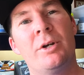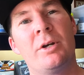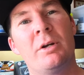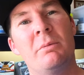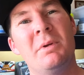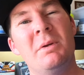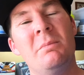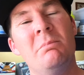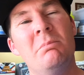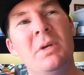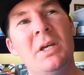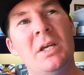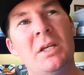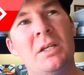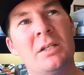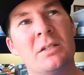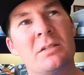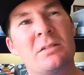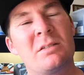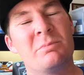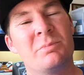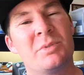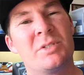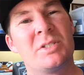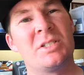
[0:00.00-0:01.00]
are gonna be making
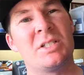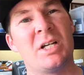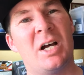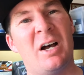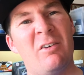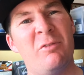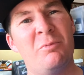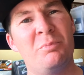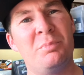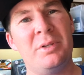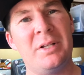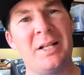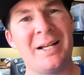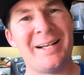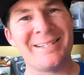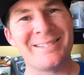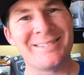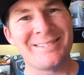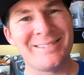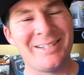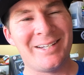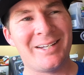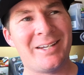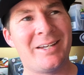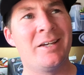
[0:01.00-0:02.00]
some soft
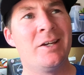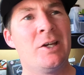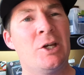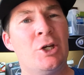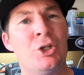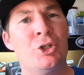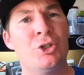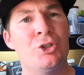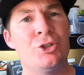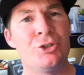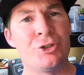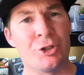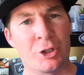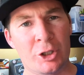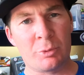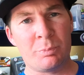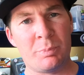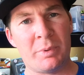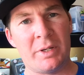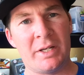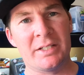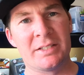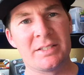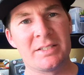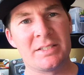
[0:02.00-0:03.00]
plastic jerk
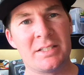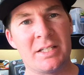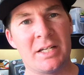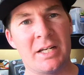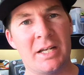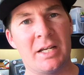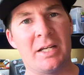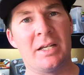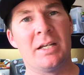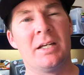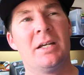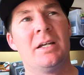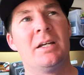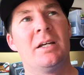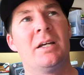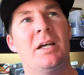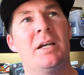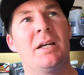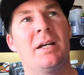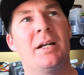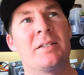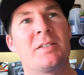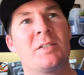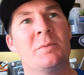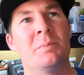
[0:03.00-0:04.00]
baits today. I
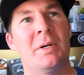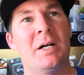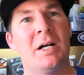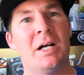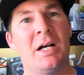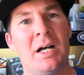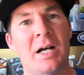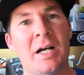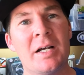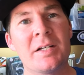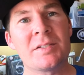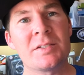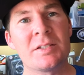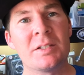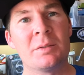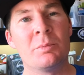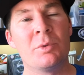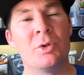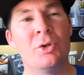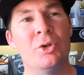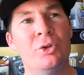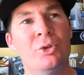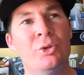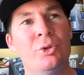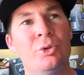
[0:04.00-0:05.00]
got some awesome
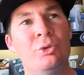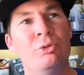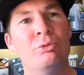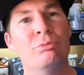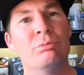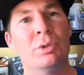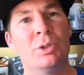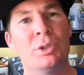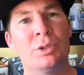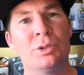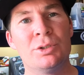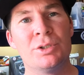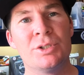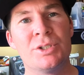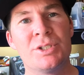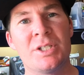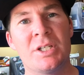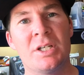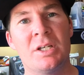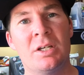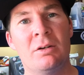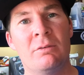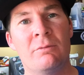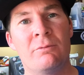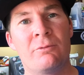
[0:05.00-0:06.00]
new molds
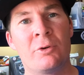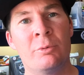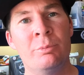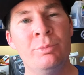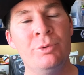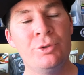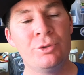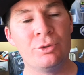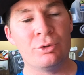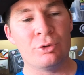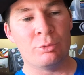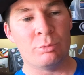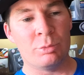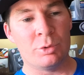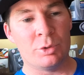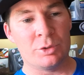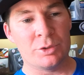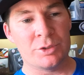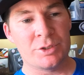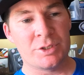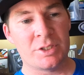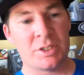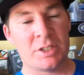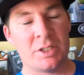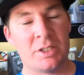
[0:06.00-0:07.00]
in from Do It
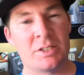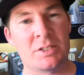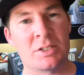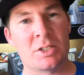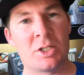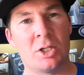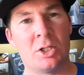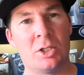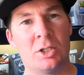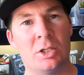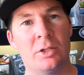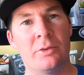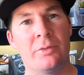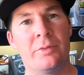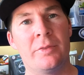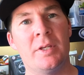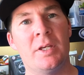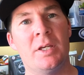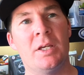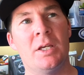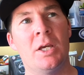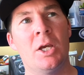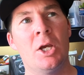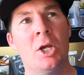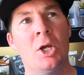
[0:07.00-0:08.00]
Molds. It's called
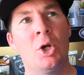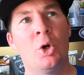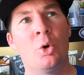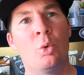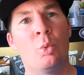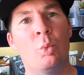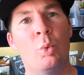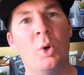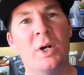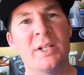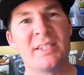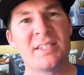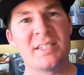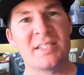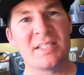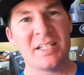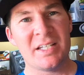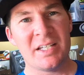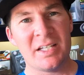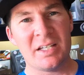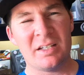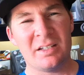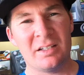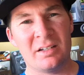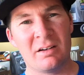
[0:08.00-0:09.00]
the
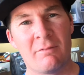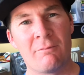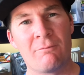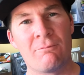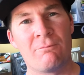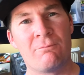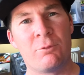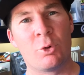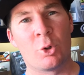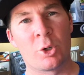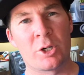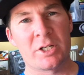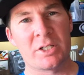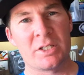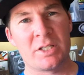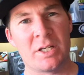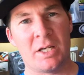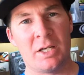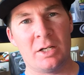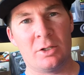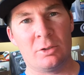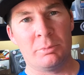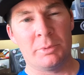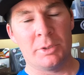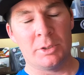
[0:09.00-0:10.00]
Wutz-It Fork
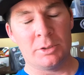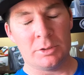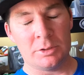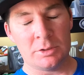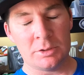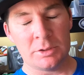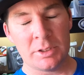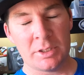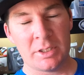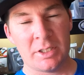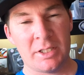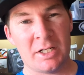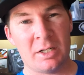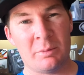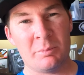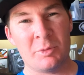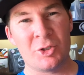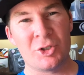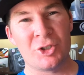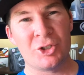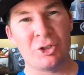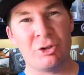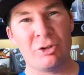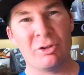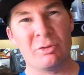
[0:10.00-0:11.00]
Tail mold. And I'm gonna
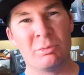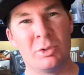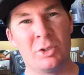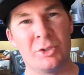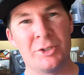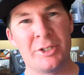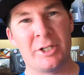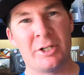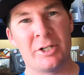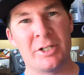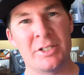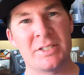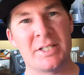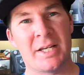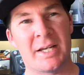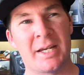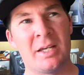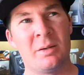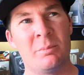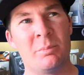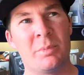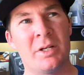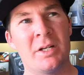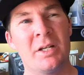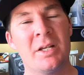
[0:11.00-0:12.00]
show you the mold here in a
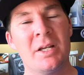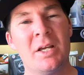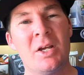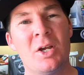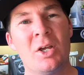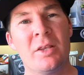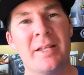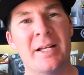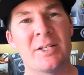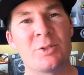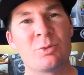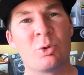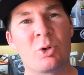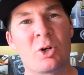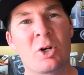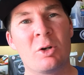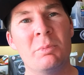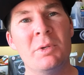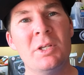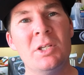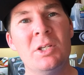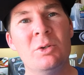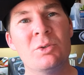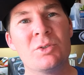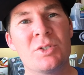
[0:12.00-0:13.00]
second, but that's what we're gonna
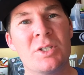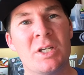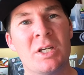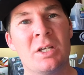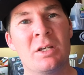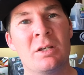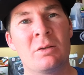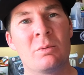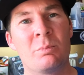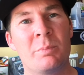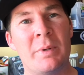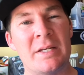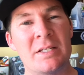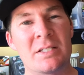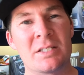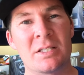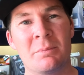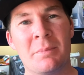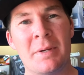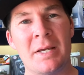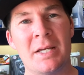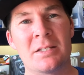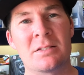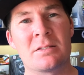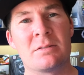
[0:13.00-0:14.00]
be using. Basically
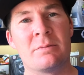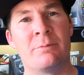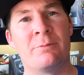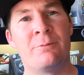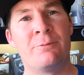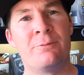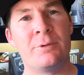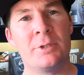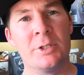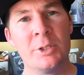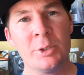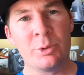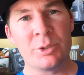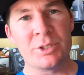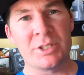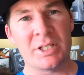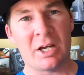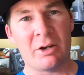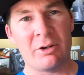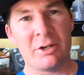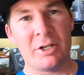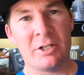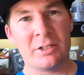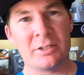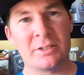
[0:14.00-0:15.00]
making some flukes
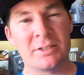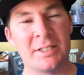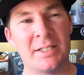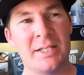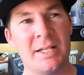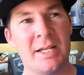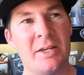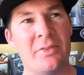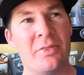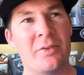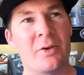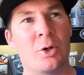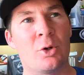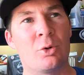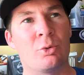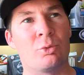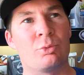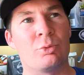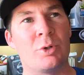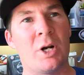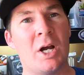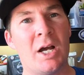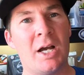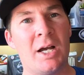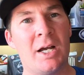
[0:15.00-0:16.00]
out here today in the
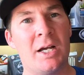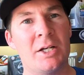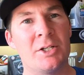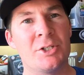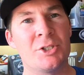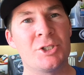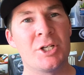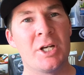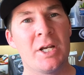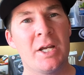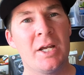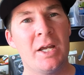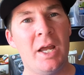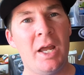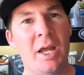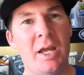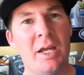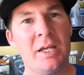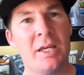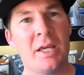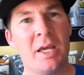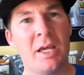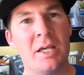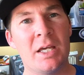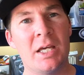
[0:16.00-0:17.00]
garage,
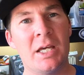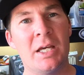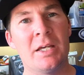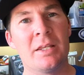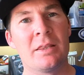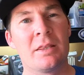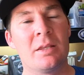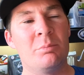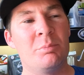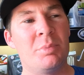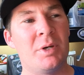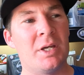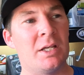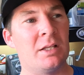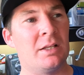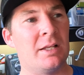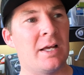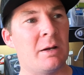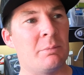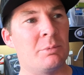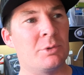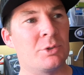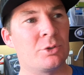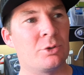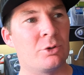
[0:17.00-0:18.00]
AKA the bait
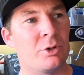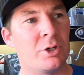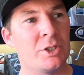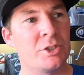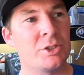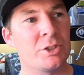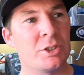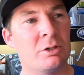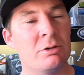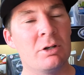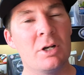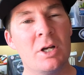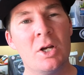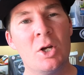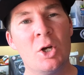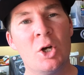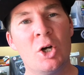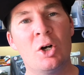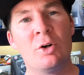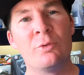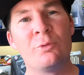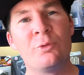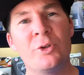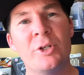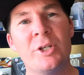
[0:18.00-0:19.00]
laboratory. So
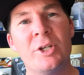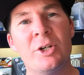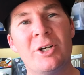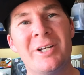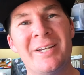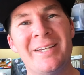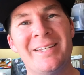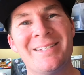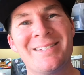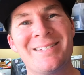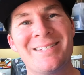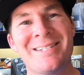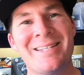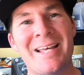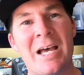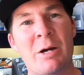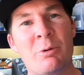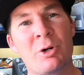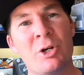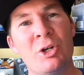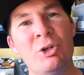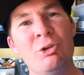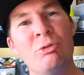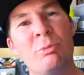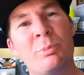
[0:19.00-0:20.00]
hopefully you're into that.
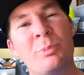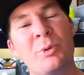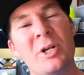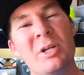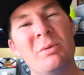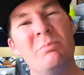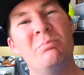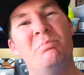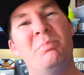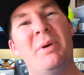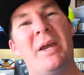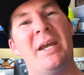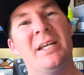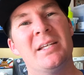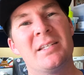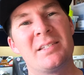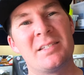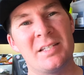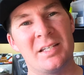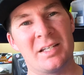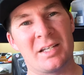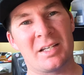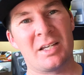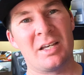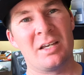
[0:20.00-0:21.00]
We're gonna do a pretty
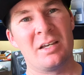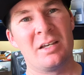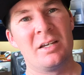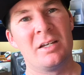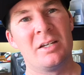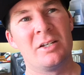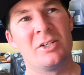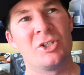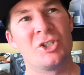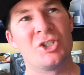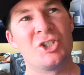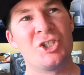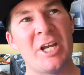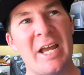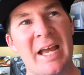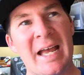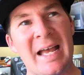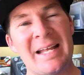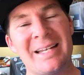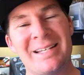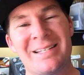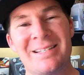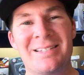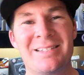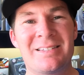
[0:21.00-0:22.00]
basic
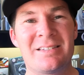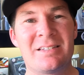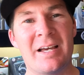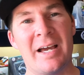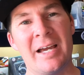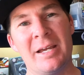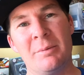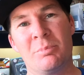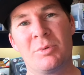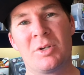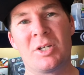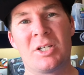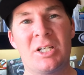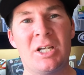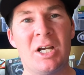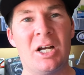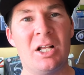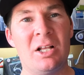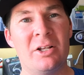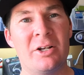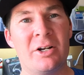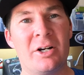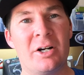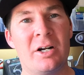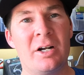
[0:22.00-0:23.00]
shad type
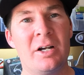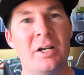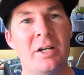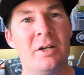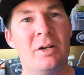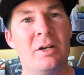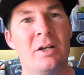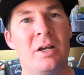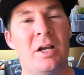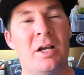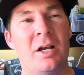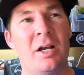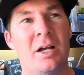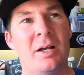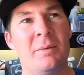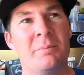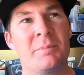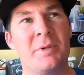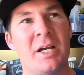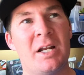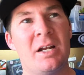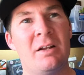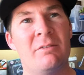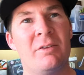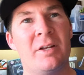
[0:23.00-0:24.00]
color, um,
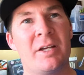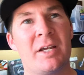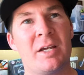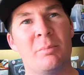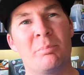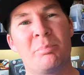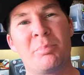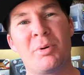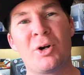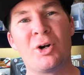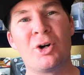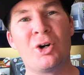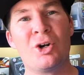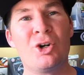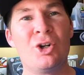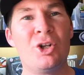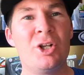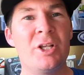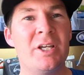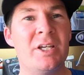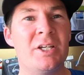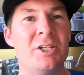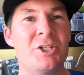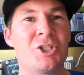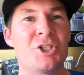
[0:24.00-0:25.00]
kind of like a
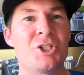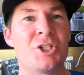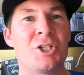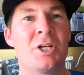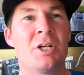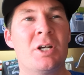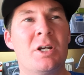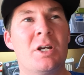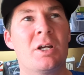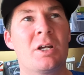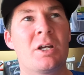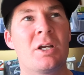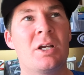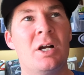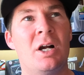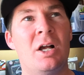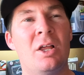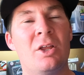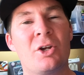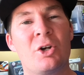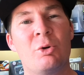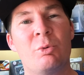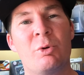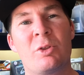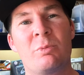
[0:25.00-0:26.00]
pearlish,
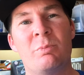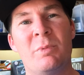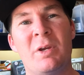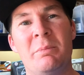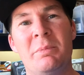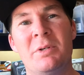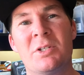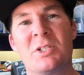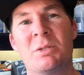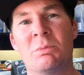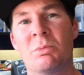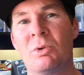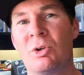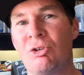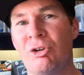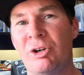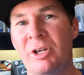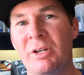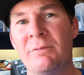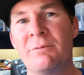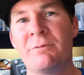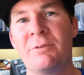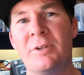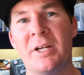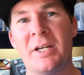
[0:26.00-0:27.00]
color with maybe some
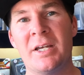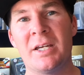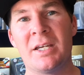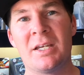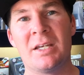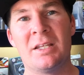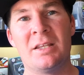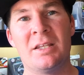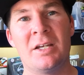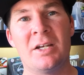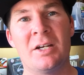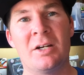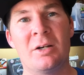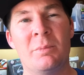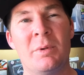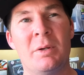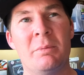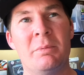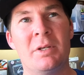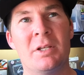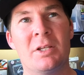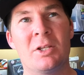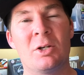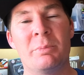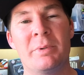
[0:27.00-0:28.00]
green flake in there,
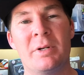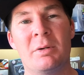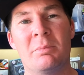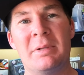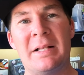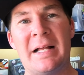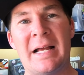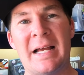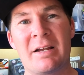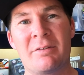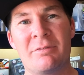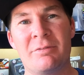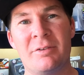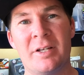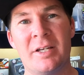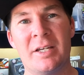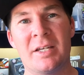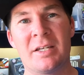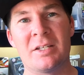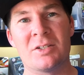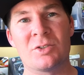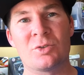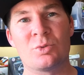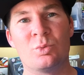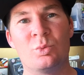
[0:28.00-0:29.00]
maybe a little bit of black
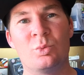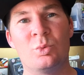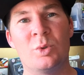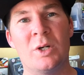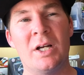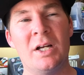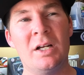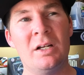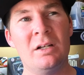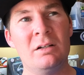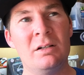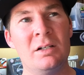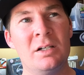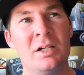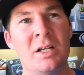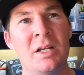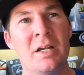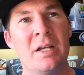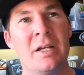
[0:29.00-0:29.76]
flake as well.